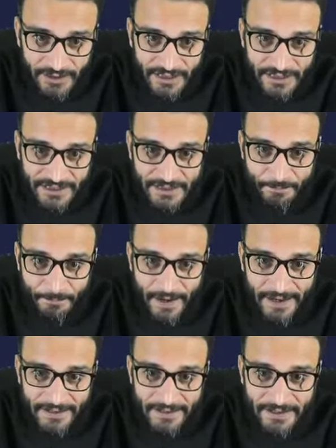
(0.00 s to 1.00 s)
the
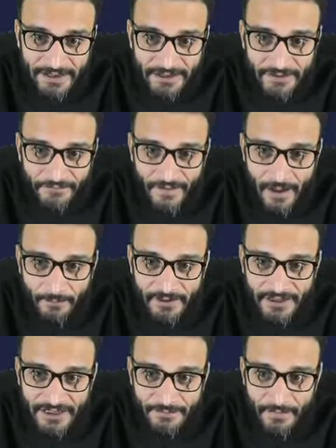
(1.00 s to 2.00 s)
dependent
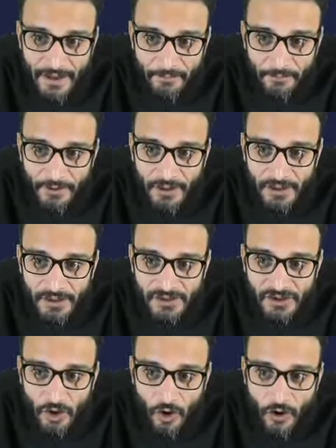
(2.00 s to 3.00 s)
family
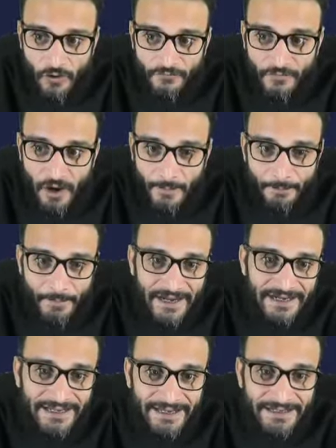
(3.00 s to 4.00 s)
members of a
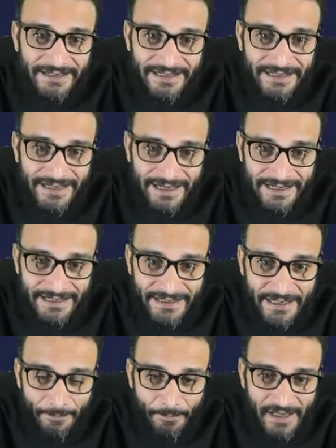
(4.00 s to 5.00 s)
medically
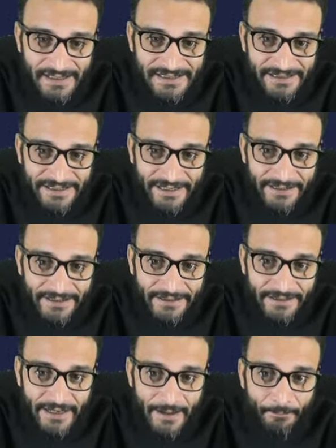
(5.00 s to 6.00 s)

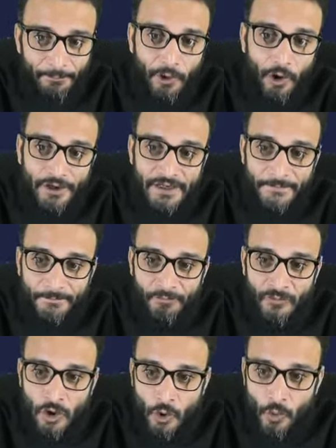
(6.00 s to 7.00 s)
incapacitated employee
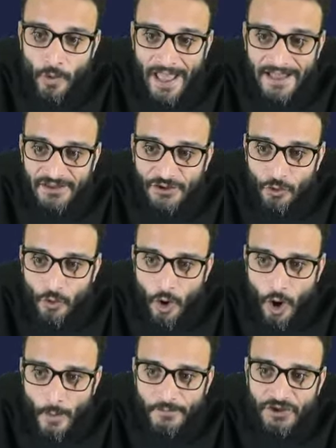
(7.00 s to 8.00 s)
who has no
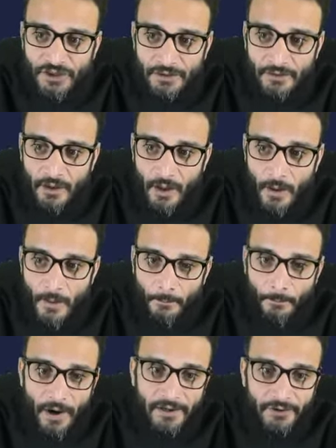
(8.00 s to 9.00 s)
option
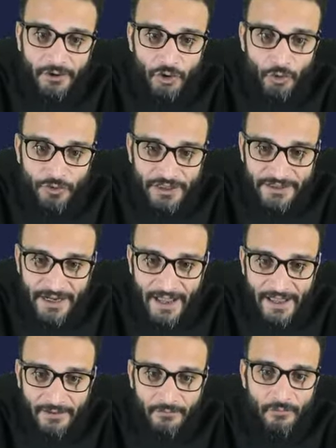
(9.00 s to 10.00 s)
but to
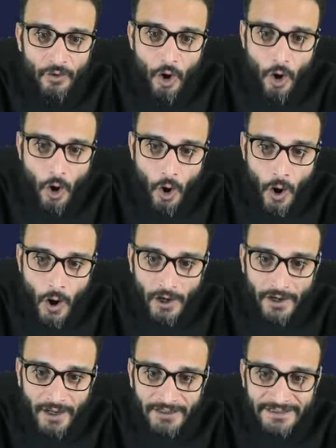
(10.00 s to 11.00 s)
retire,
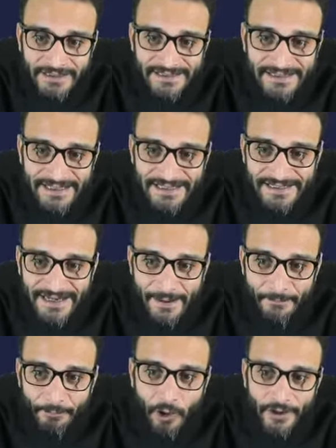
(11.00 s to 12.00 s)
or a deceased
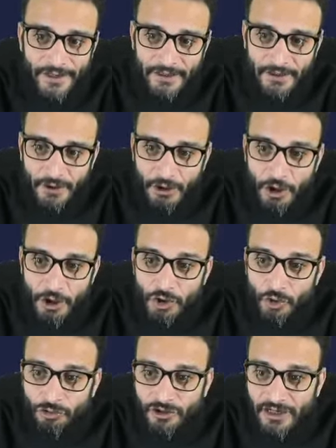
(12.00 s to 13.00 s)
employee,
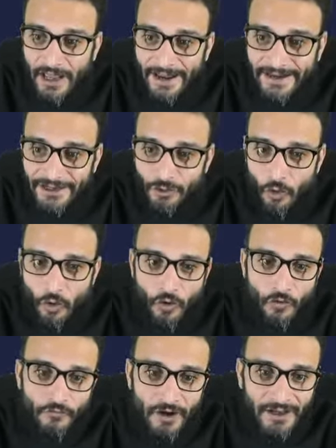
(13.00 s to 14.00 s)
to tide
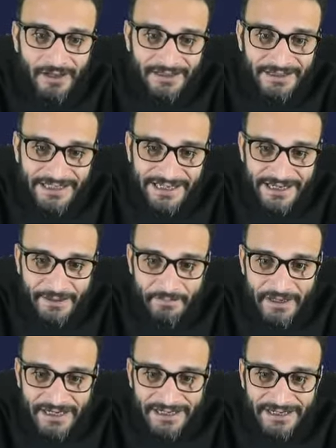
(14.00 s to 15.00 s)
over the
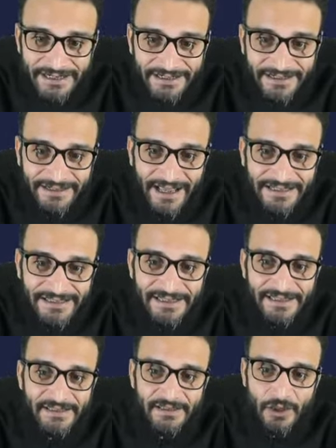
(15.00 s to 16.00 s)
immediate
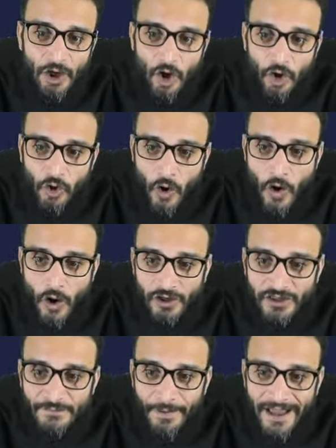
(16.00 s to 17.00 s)
crisis
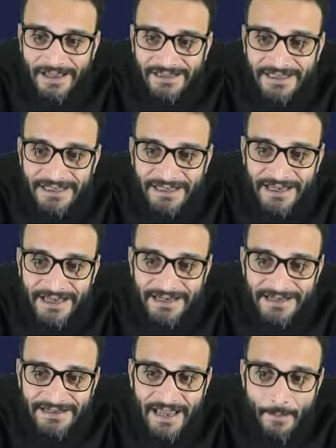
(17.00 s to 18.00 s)
caused by the
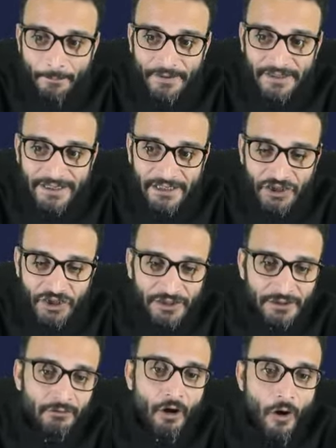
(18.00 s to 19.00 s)

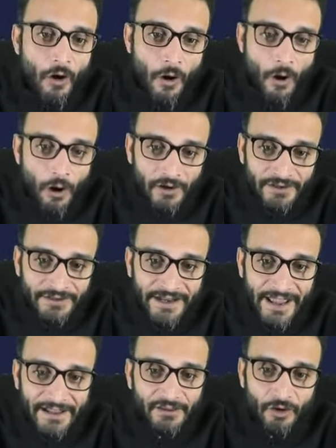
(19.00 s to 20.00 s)
incapitation or
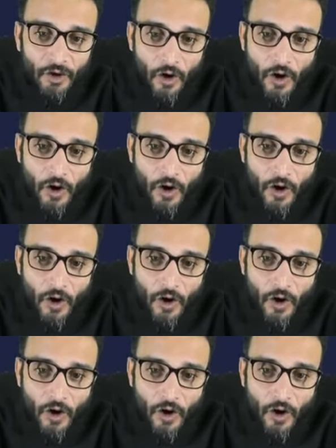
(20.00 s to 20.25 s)
death